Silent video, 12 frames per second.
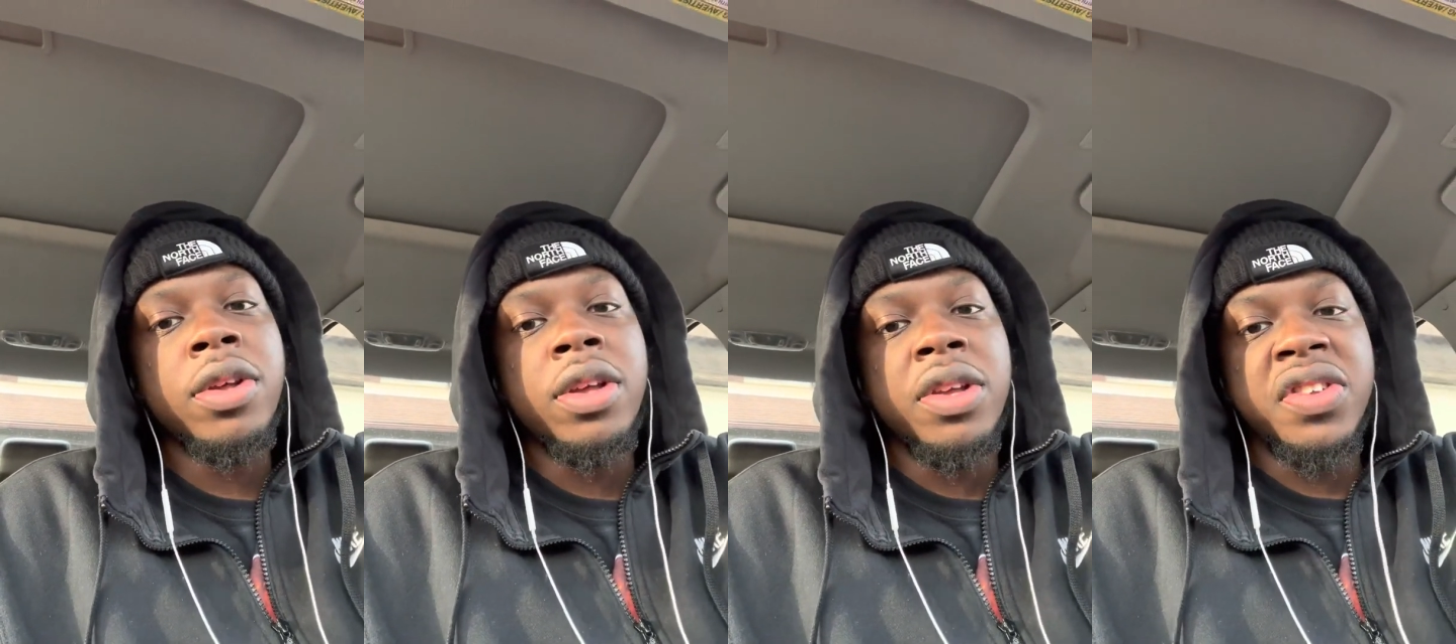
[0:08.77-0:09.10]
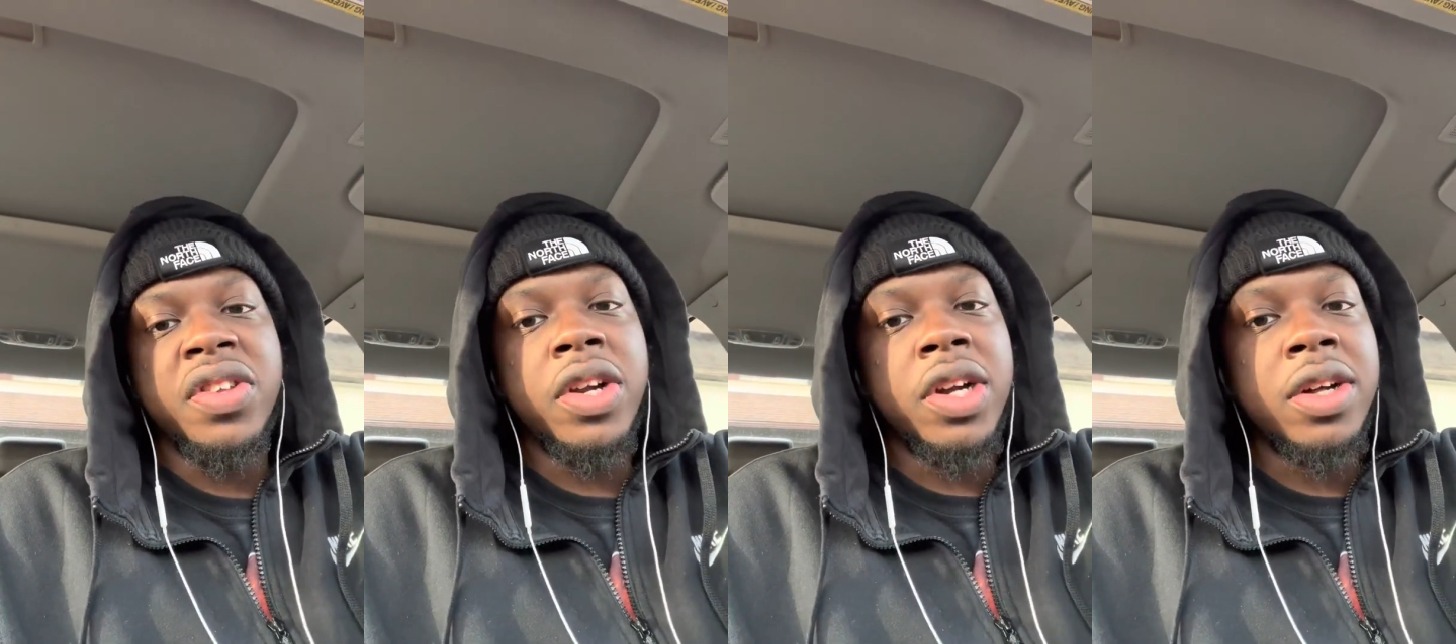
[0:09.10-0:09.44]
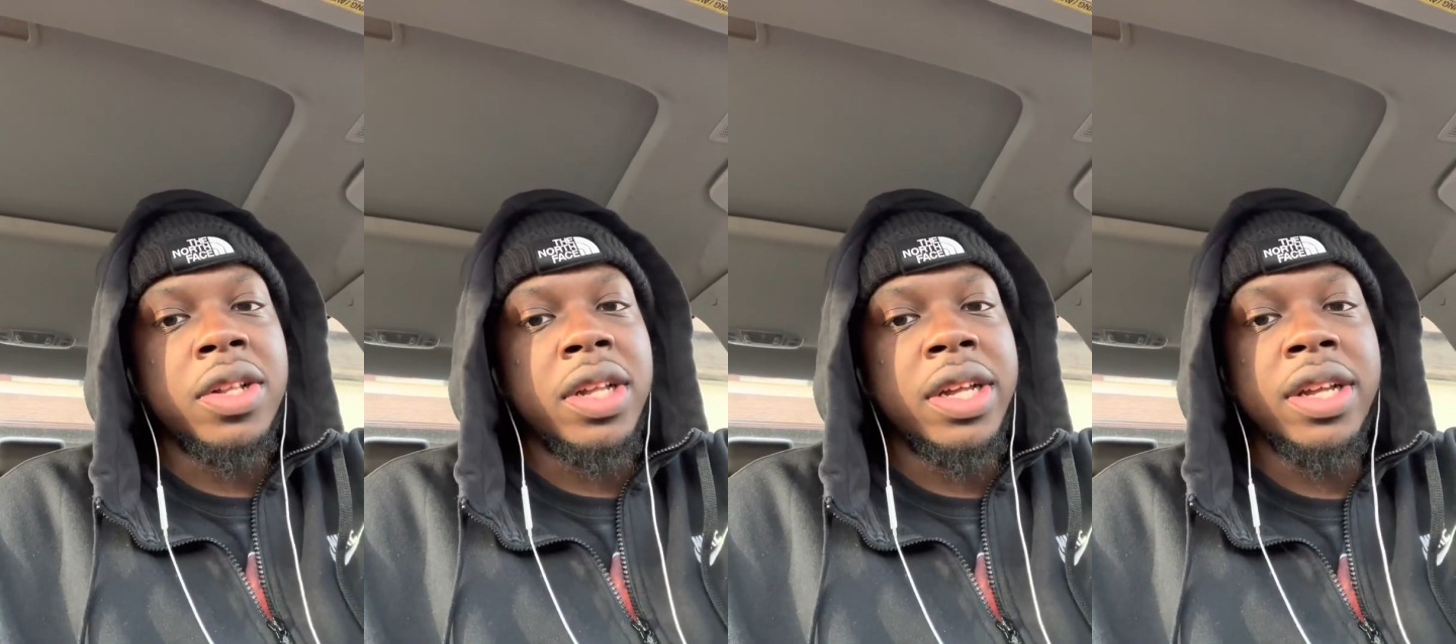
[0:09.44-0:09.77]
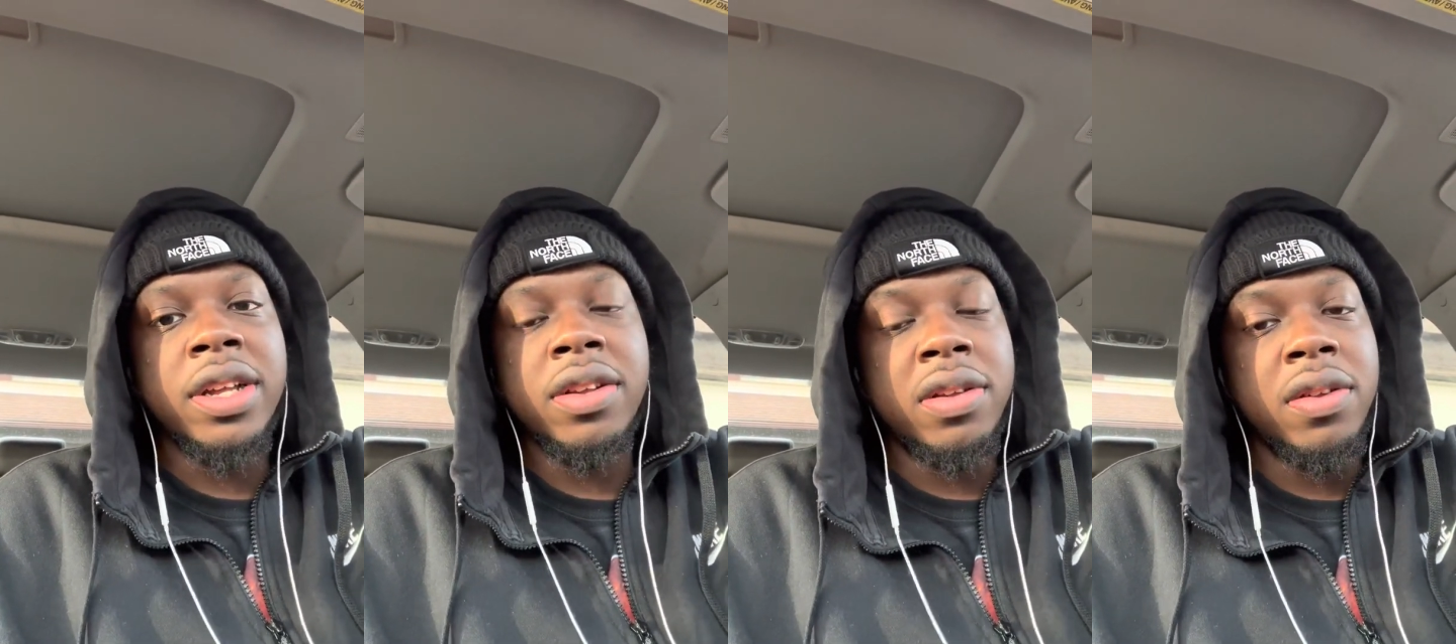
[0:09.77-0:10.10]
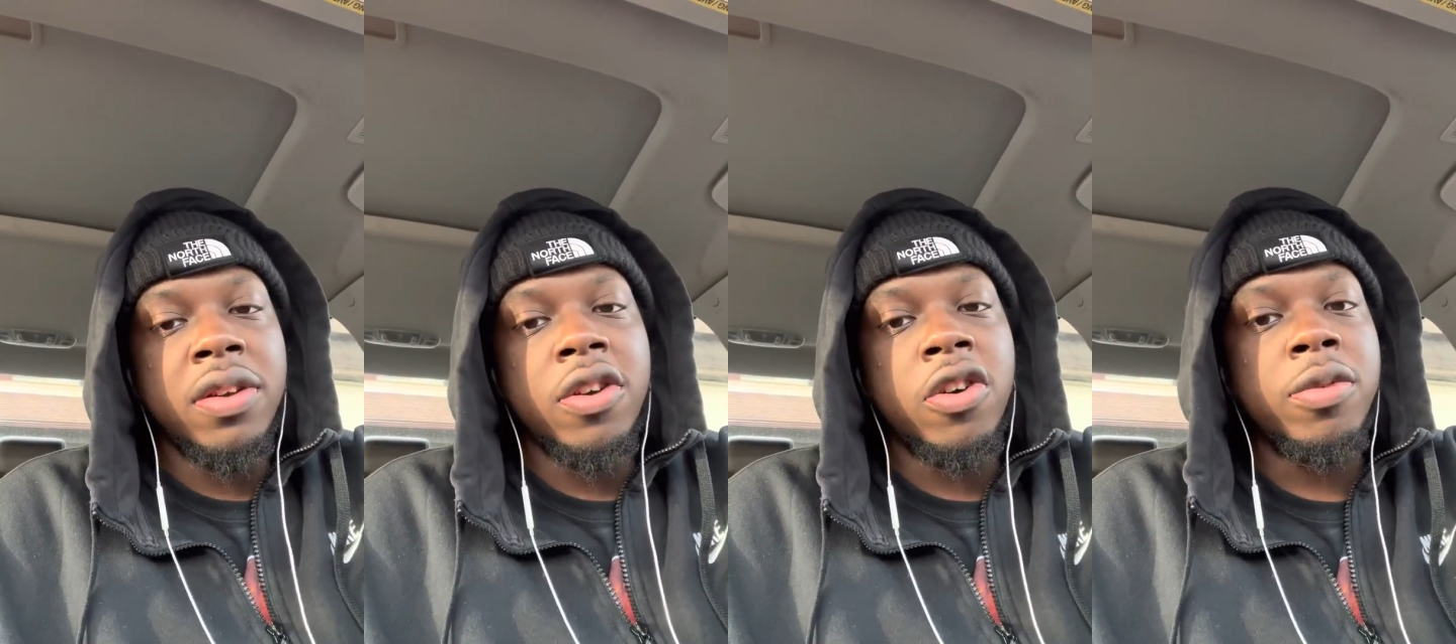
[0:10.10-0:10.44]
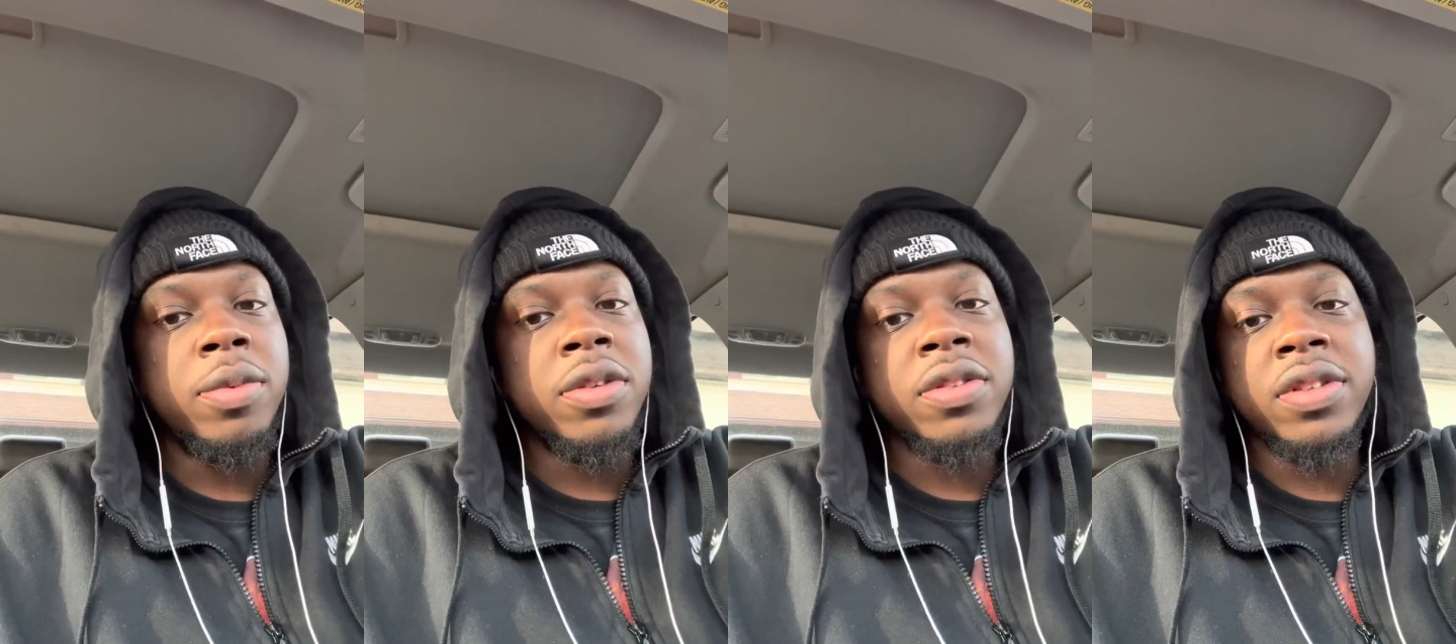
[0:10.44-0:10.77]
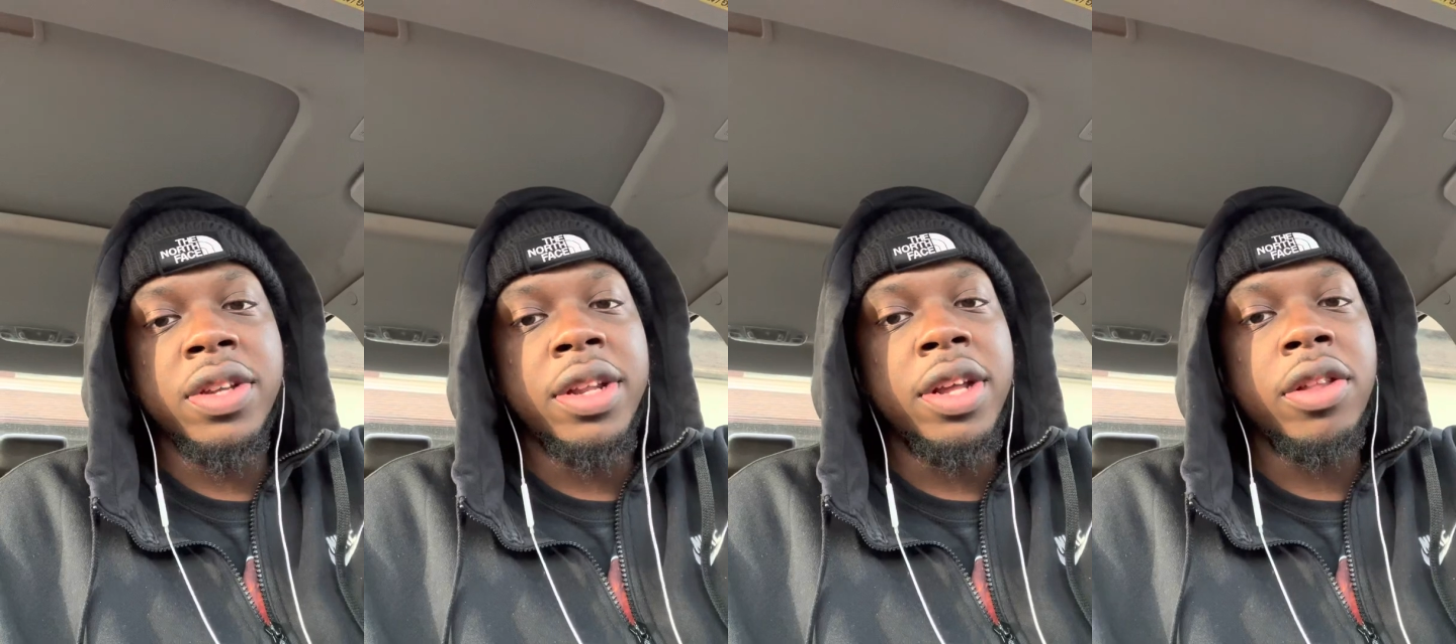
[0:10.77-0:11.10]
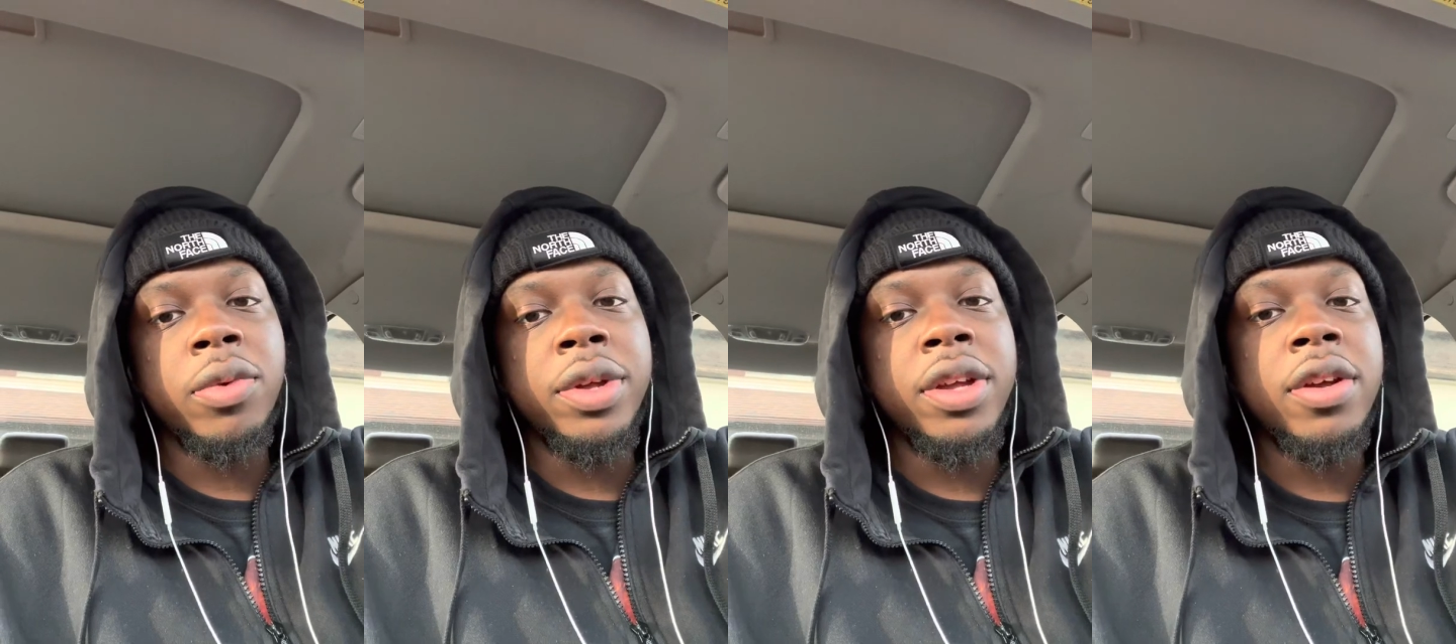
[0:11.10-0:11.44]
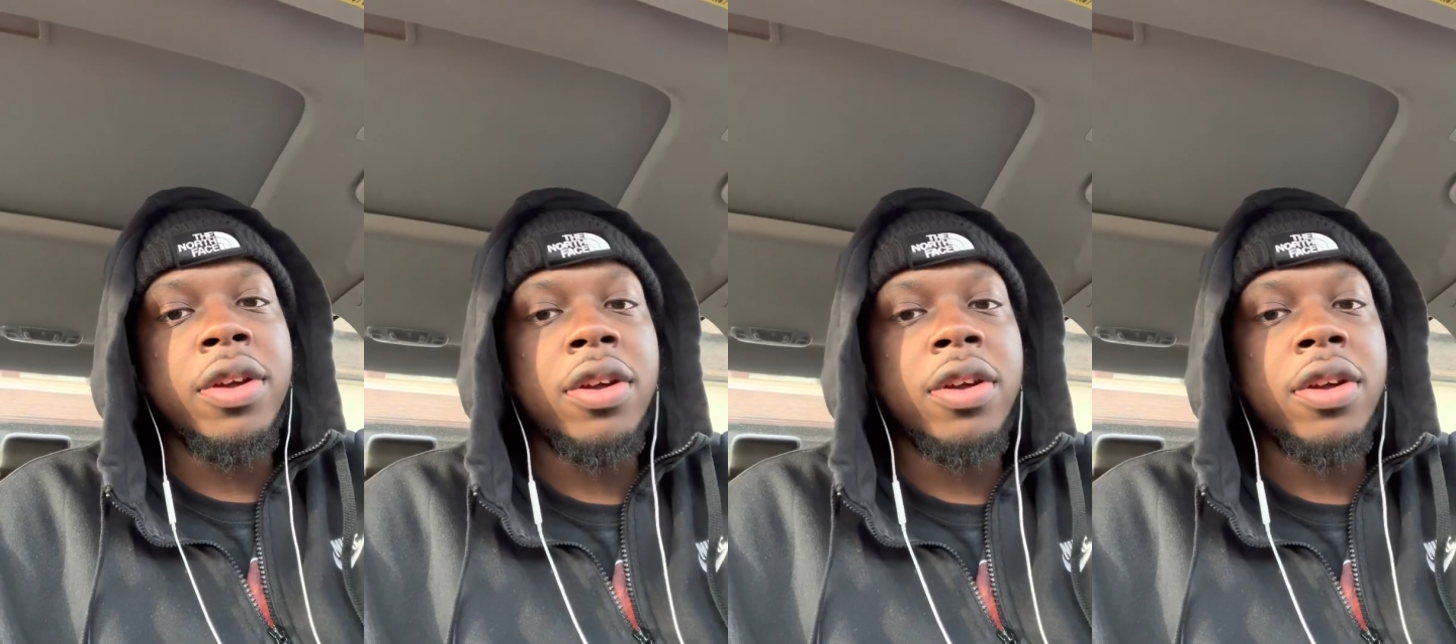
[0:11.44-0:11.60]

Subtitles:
started out like almost any other week.